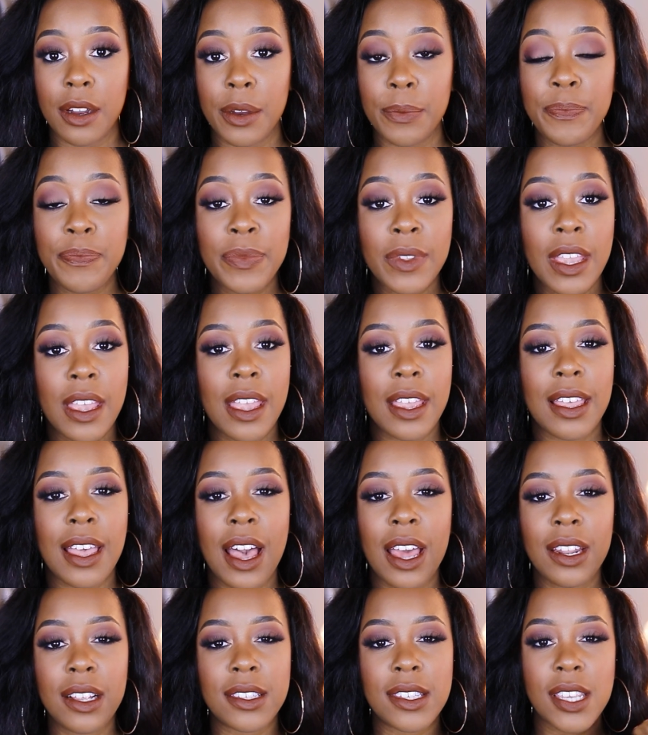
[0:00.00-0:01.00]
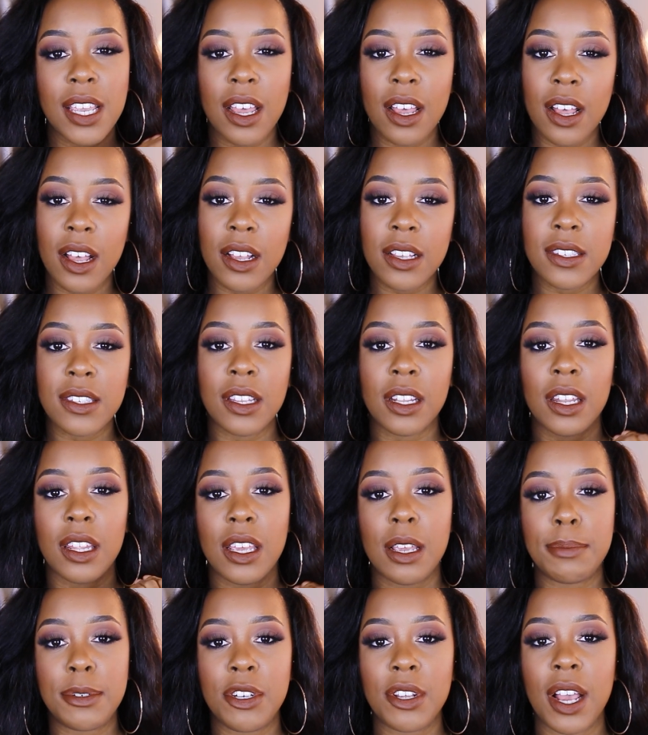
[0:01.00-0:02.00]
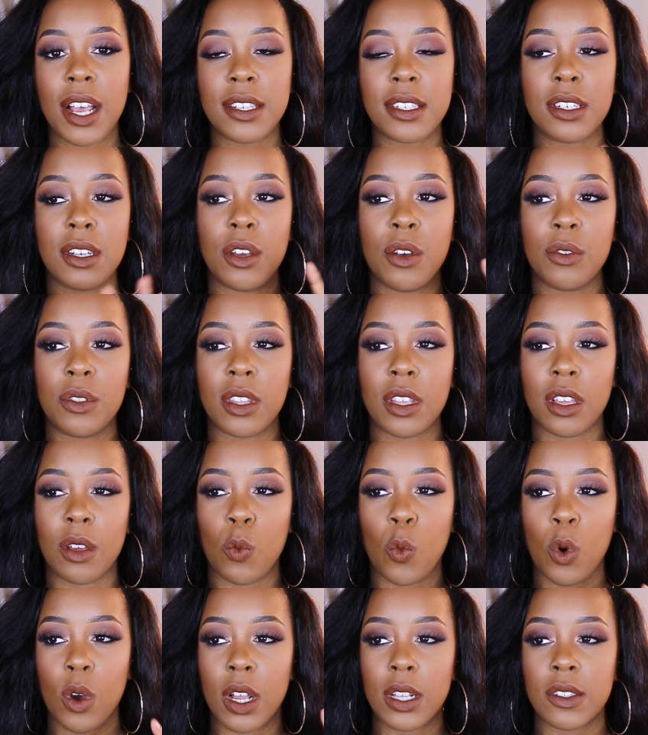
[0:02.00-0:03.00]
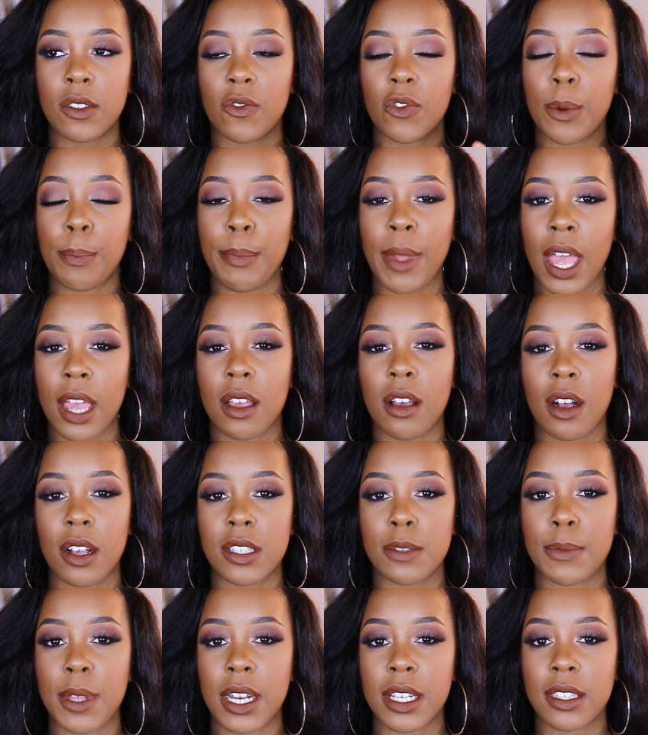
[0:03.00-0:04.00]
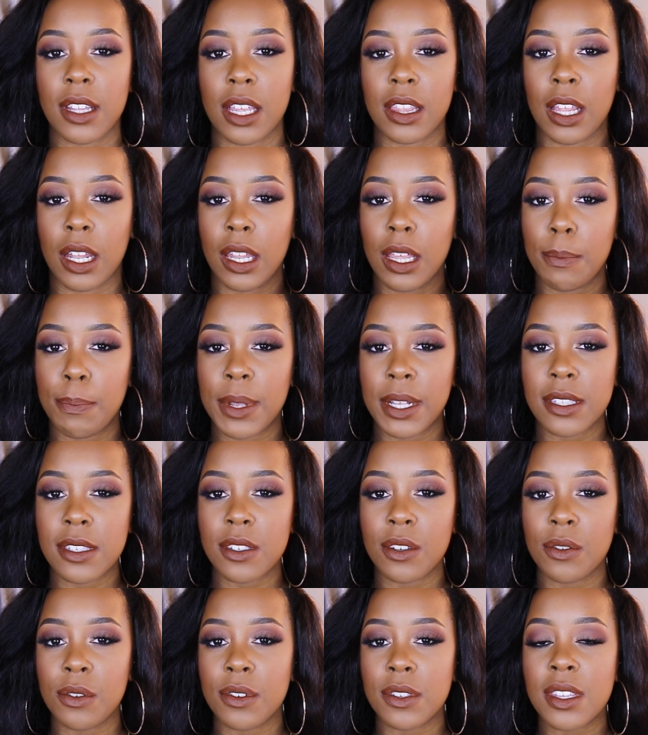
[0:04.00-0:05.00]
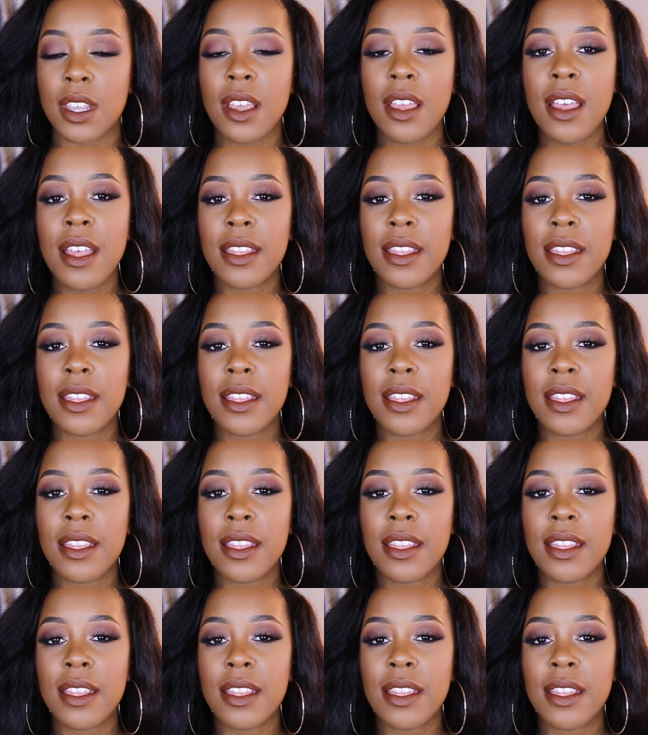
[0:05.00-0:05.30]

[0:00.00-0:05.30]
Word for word: liner. It kind of tugs the lips. You guys know the ones from MAC Cosmetics, like the lip pencils.